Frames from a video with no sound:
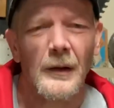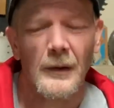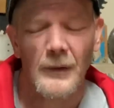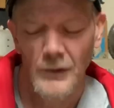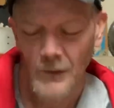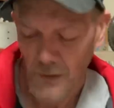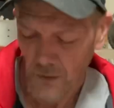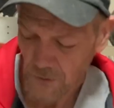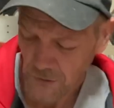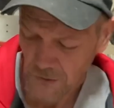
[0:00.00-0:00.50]

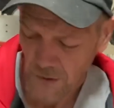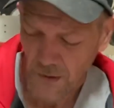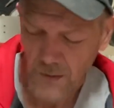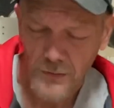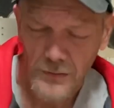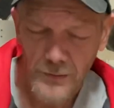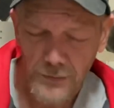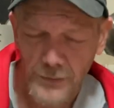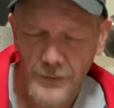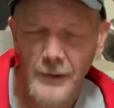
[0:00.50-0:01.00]
So I'll check
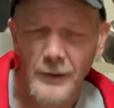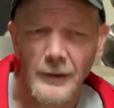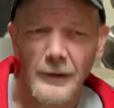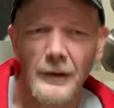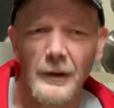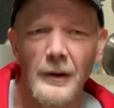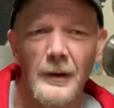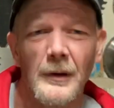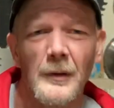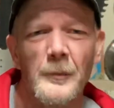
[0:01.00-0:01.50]
the phone.
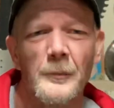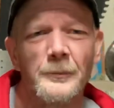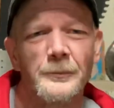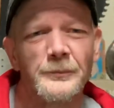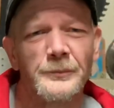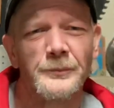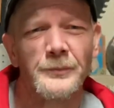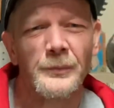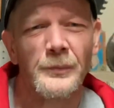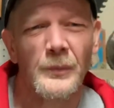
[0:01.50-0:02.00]

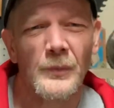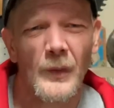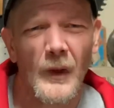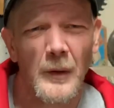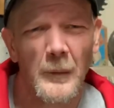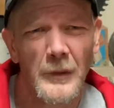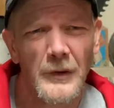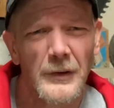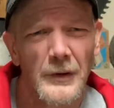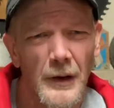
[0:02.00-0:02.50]
How
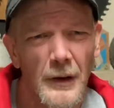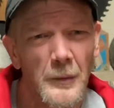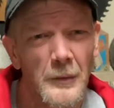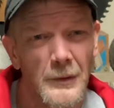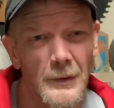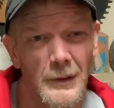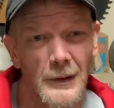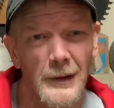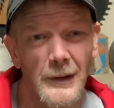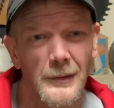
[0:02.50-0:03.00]
much time is
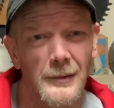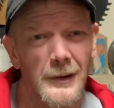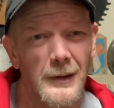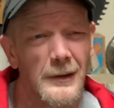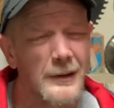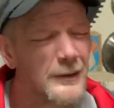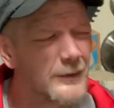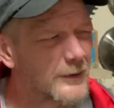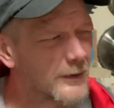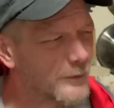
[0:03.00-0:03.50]
left here?
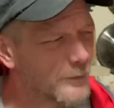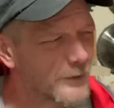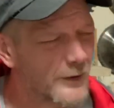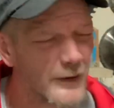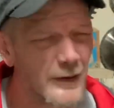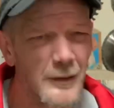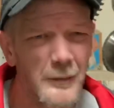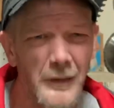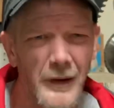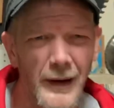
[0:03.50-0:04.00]
It seems
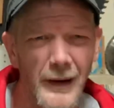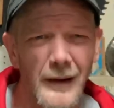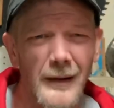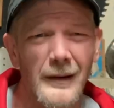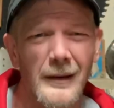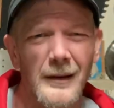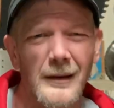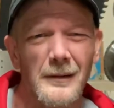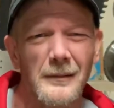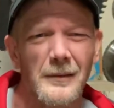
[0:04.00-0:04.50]
like I've been out
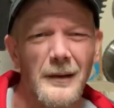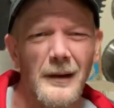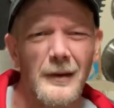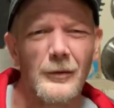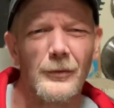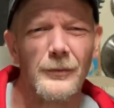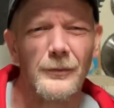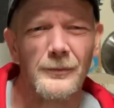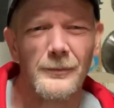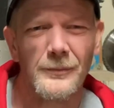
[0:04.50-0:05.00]
here for like
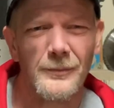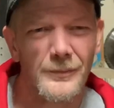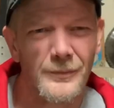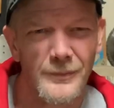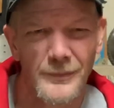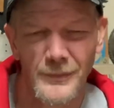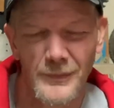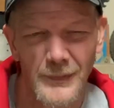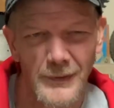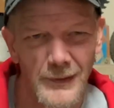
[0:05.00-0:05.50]

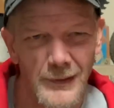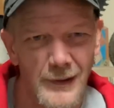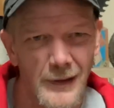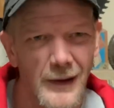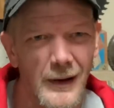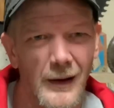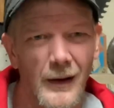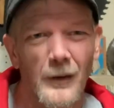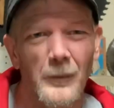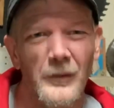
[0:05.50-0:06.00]

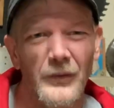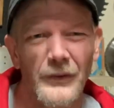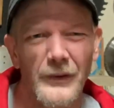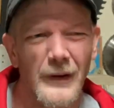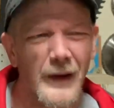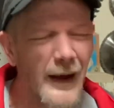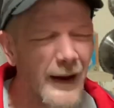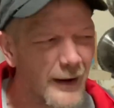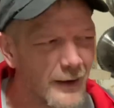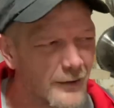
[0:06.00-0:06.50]
almost an
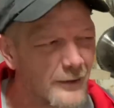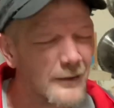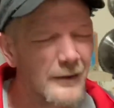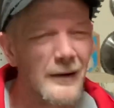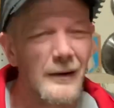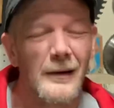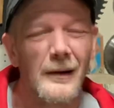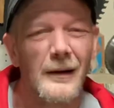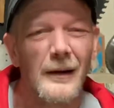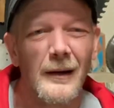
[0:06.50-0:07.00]
hour.
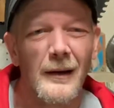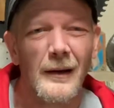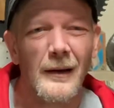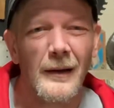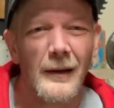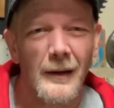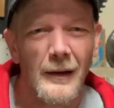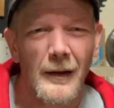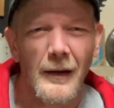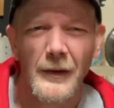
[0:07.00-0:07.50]

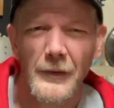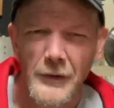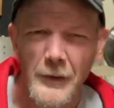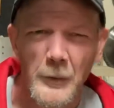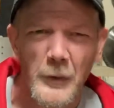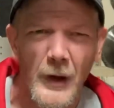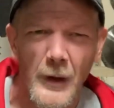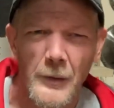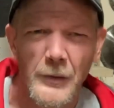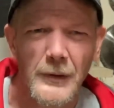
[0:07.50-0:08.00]
And
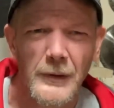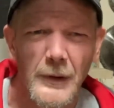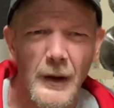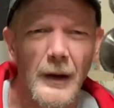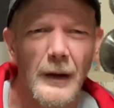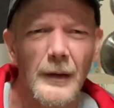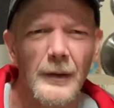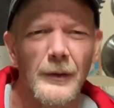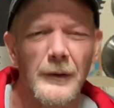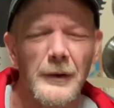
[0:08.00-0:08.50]
sometimes
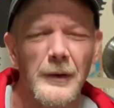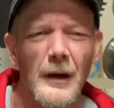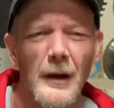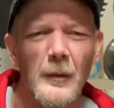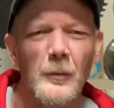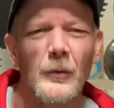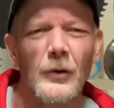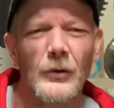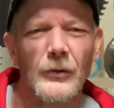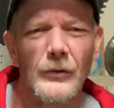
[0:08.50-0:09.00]
the, the
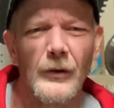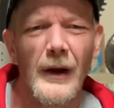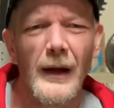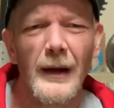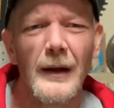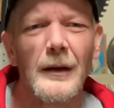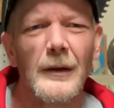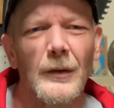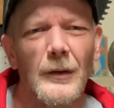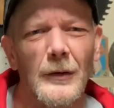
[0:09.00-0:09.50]
time will
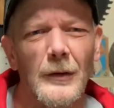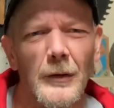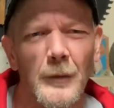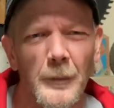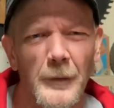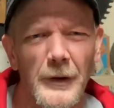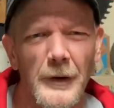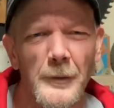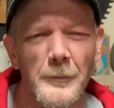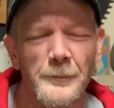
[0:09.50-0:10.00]
drag a little
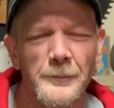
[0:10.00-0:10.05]
bit.